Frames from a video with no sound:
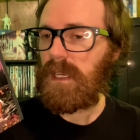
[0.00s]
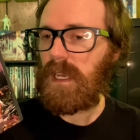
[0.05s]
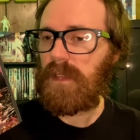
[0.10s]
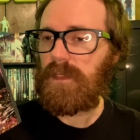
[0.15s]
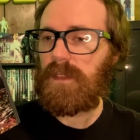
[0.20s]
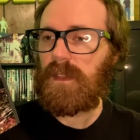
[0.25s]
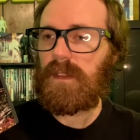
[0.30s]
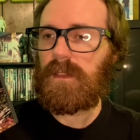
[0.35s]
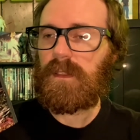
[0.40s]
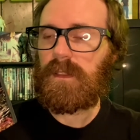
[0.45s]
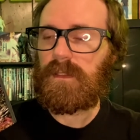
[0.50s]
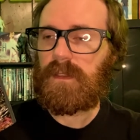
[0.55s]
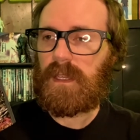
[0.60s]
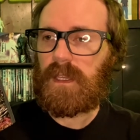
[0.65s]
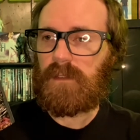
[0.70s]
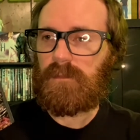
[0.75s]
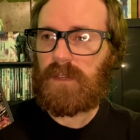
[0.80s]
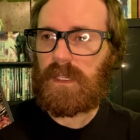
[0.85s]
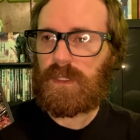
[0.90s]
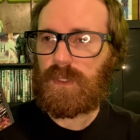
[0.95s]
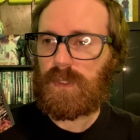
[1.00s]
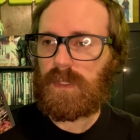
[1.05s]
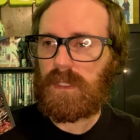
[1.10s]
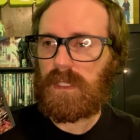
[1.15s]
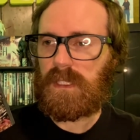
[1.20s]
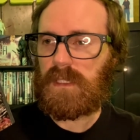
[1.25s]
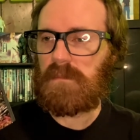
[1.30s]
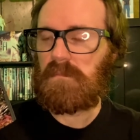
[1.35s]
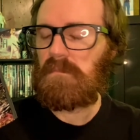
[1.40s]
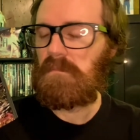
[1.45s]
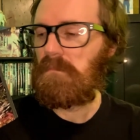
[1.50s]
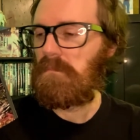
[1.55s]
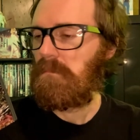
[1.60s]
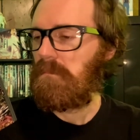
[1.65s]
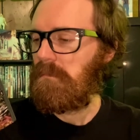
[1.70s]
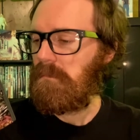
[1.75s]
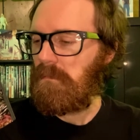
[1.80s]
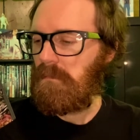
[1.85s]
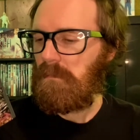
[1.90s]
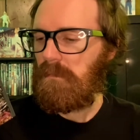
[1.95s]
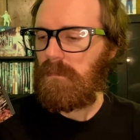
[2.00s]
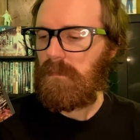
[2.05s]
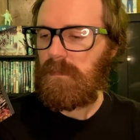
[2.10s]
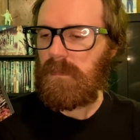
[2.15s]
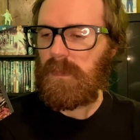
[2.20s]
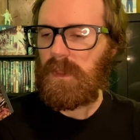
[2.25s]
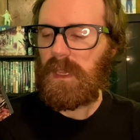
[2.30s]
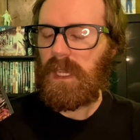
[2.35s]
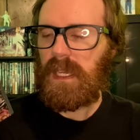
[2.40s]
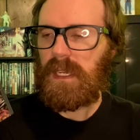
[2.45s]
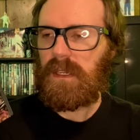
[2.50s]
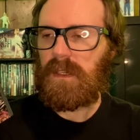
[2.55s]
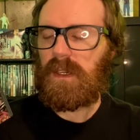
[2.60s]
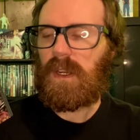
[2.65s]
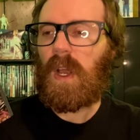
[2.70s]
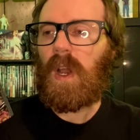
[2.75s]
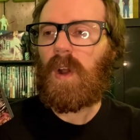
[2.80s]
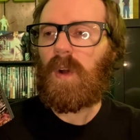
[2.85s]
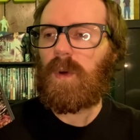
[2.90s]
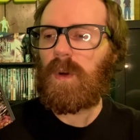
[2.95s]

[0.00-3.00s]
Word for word: I think that they eventually let it go